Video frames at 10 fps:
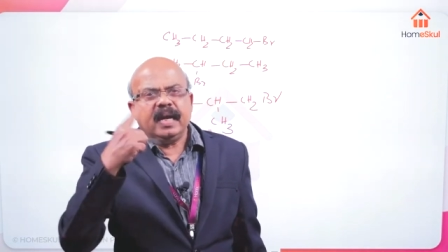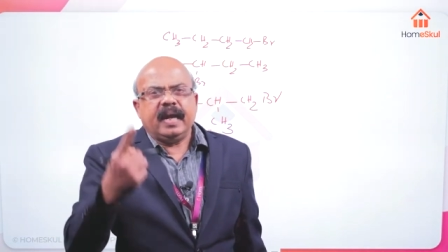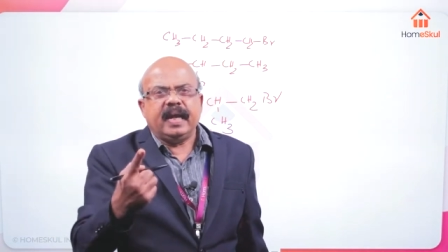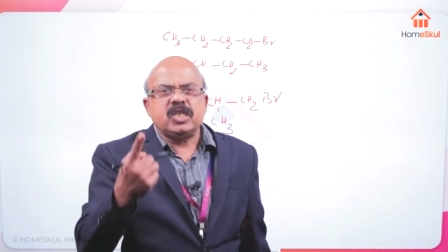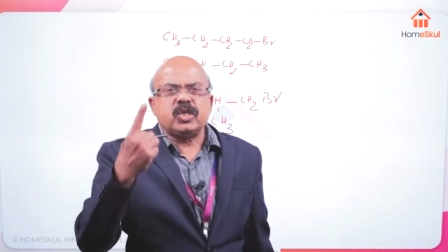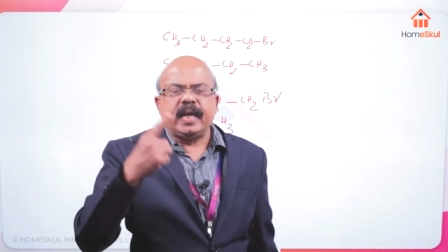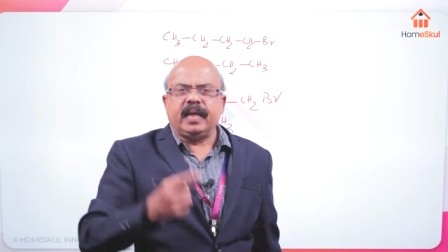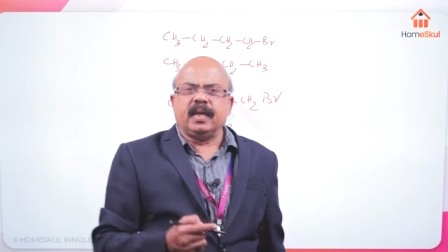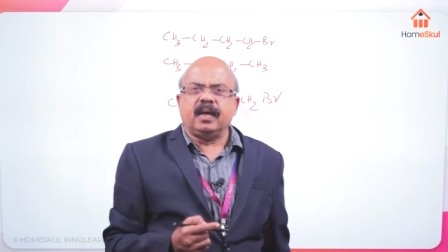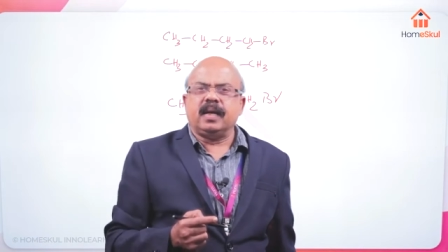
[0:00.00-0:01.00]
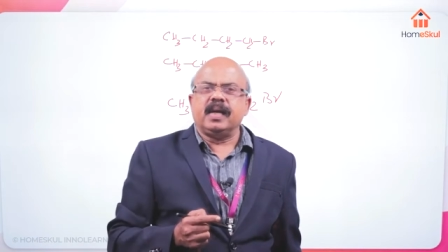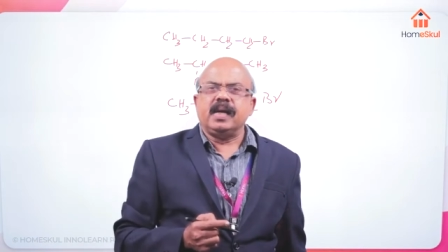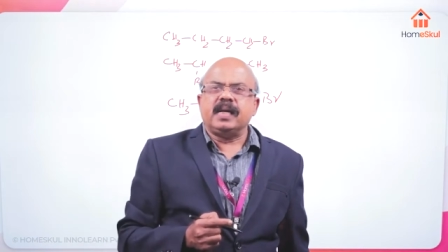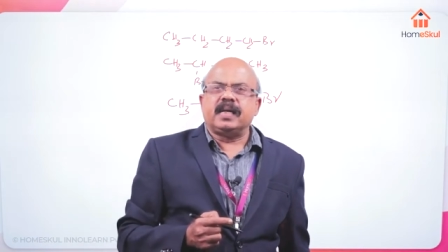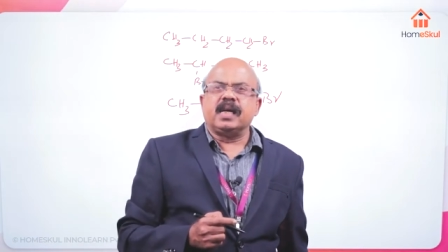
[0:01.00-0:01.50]
less hindered
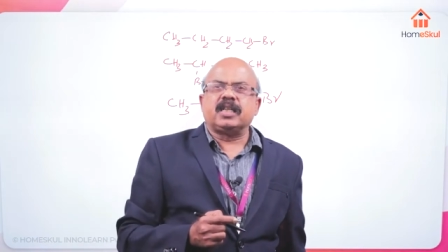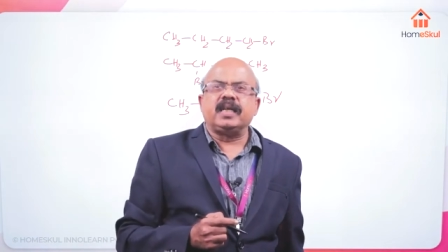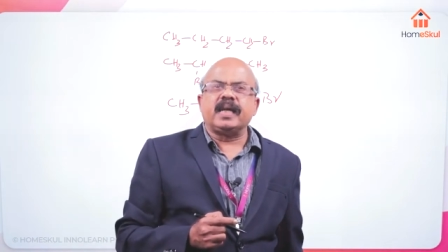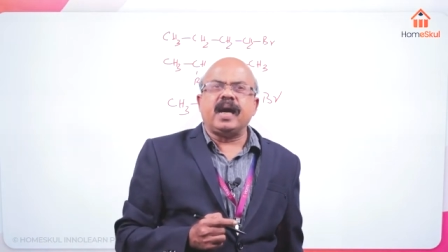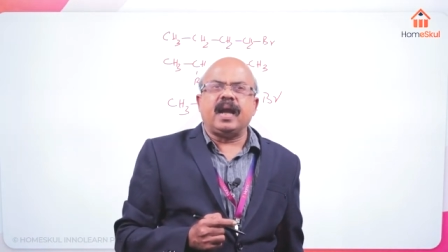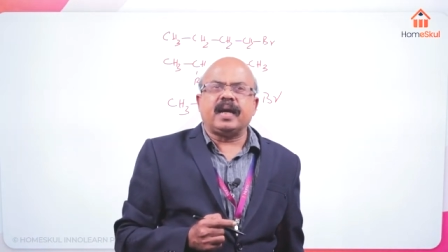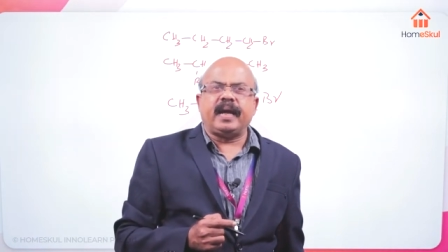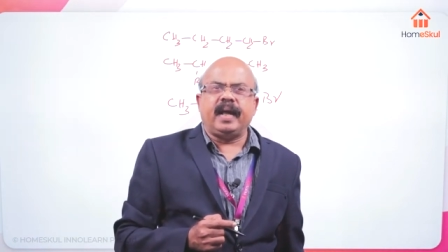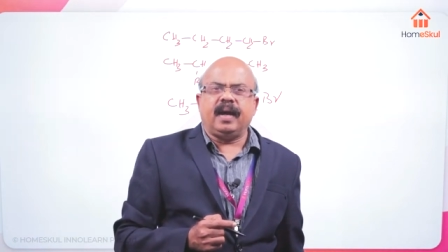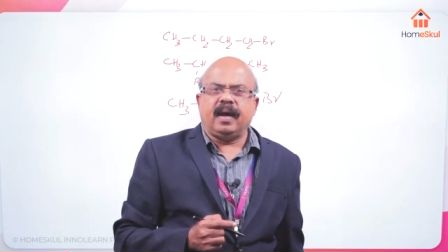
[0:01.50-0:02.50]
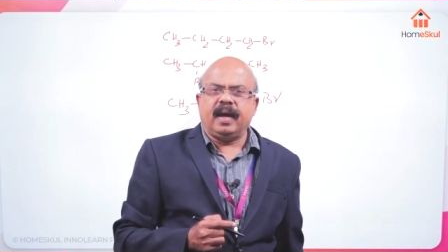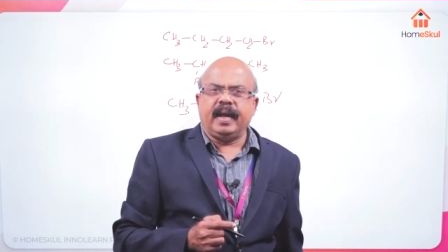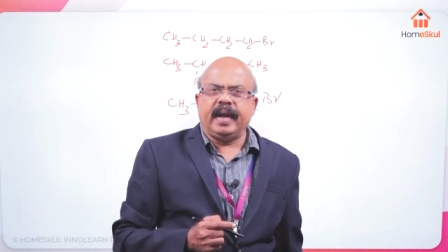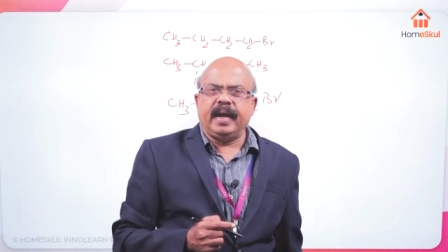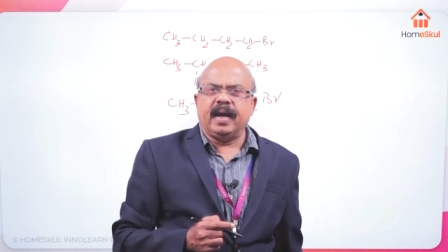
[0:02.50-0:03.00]
tertiary alkyl
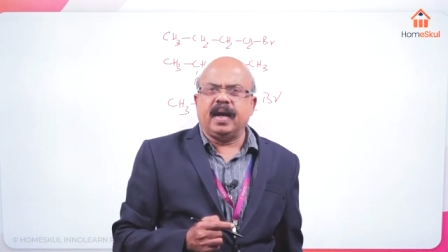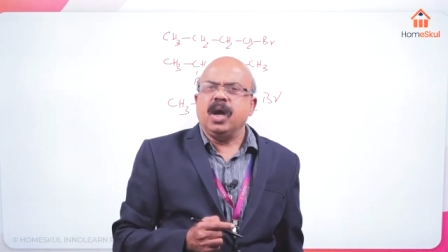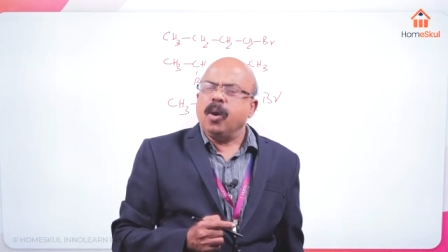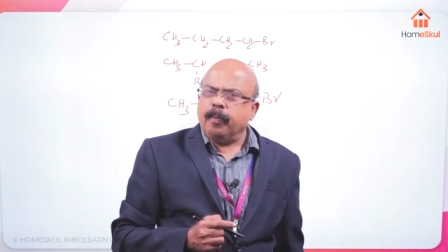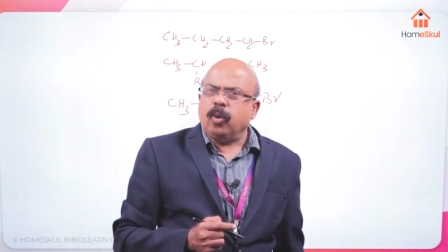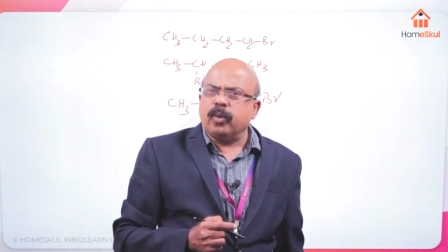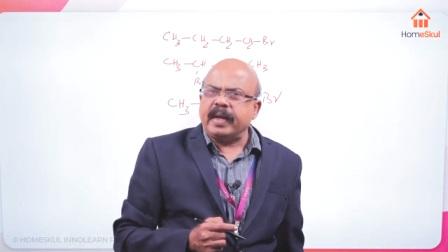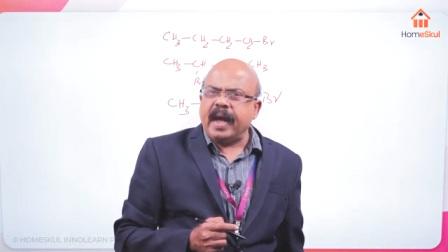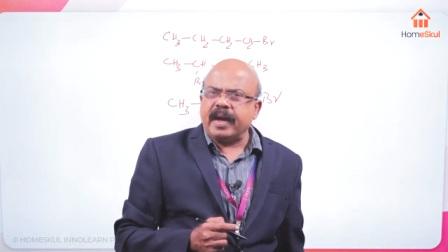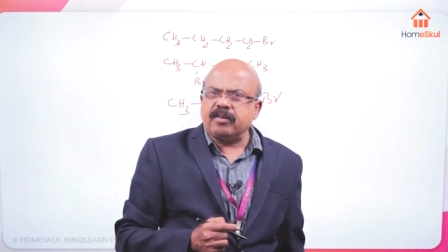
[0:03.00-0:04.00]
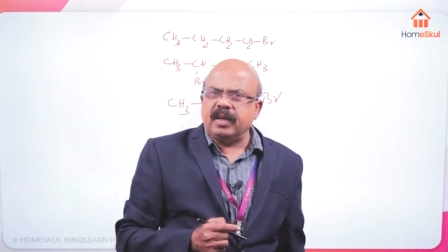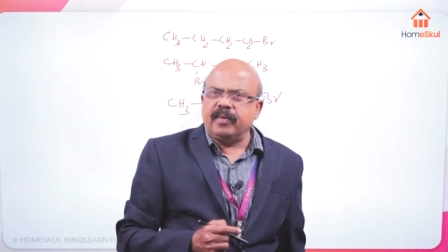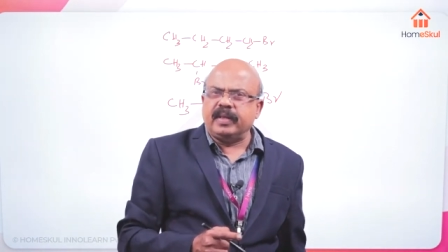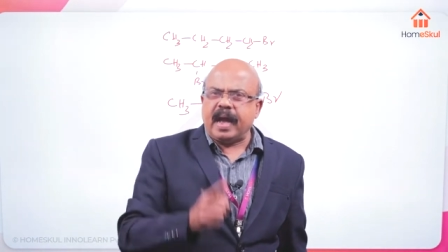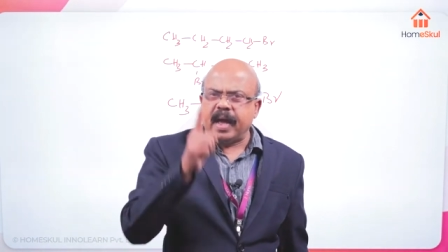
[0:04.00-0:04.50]
halide, more
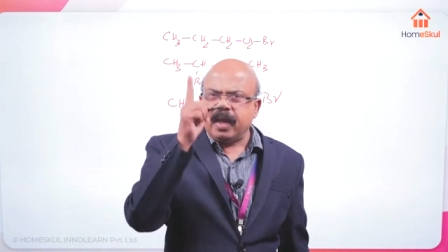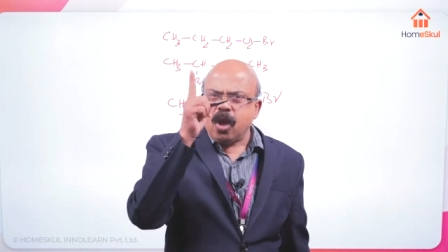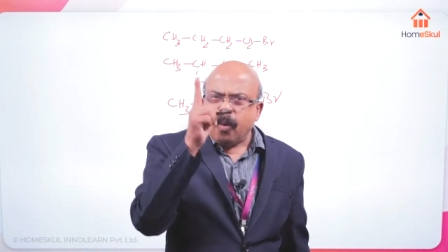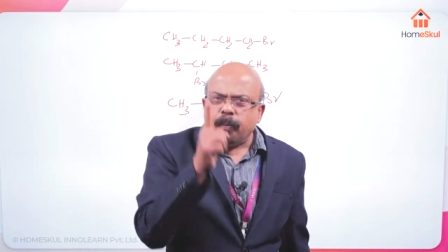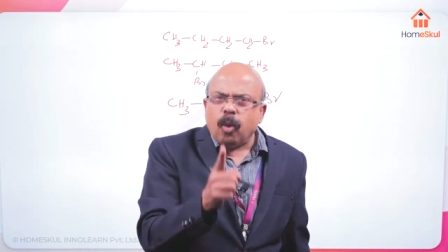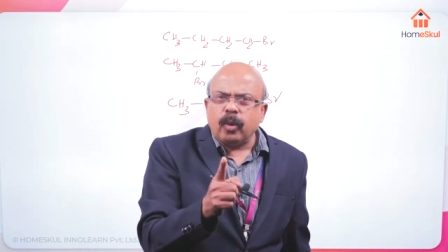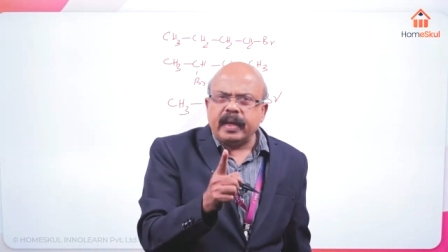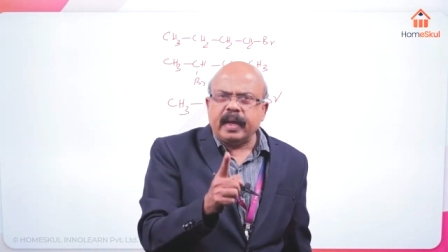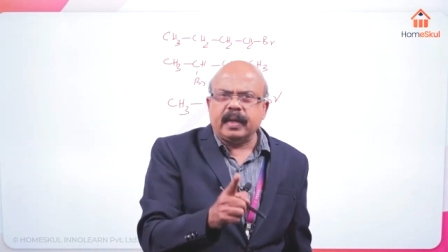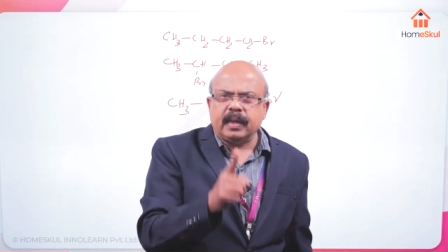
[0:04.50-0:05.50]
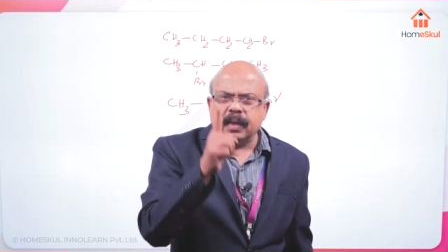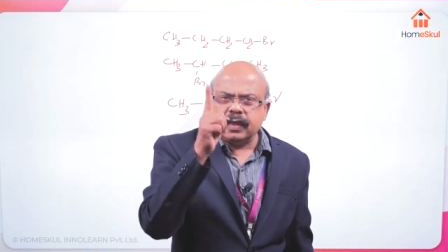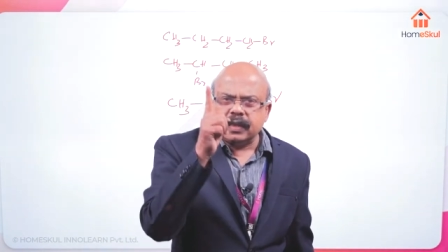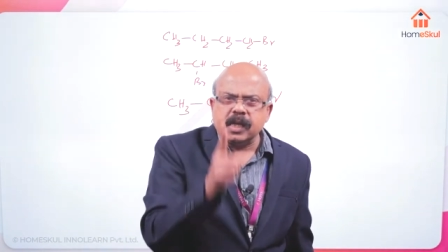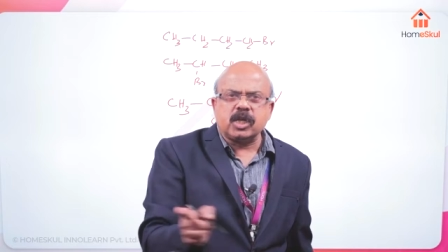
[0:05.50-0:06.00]
reactive than, more
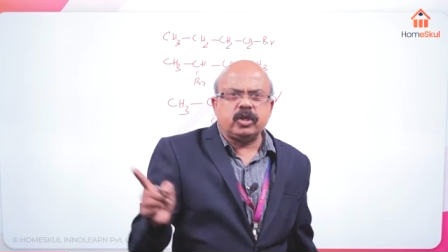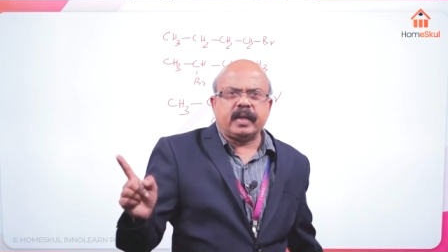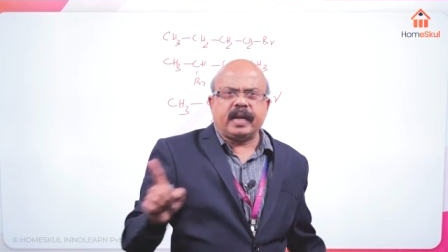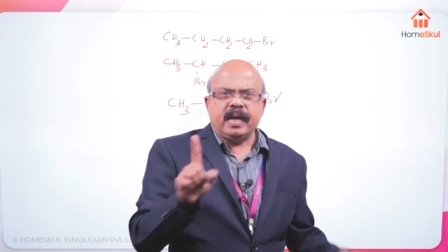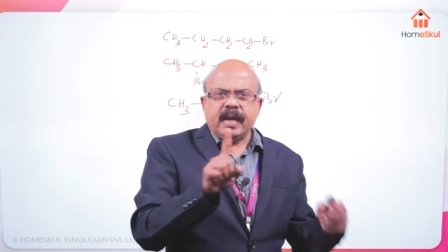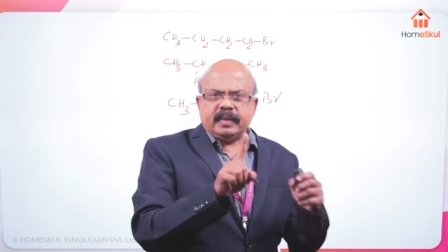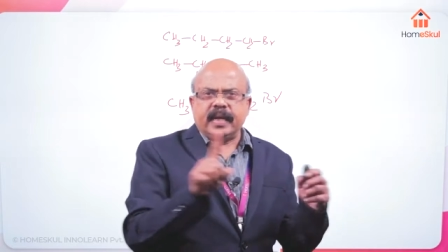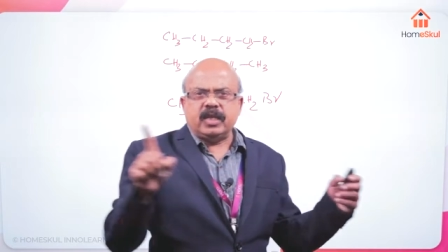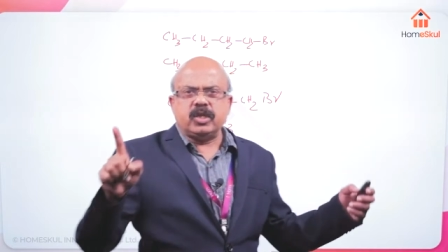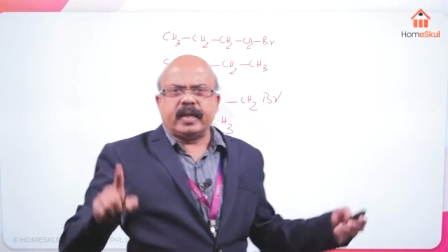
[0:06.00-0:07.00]
hindered tertiary. That is a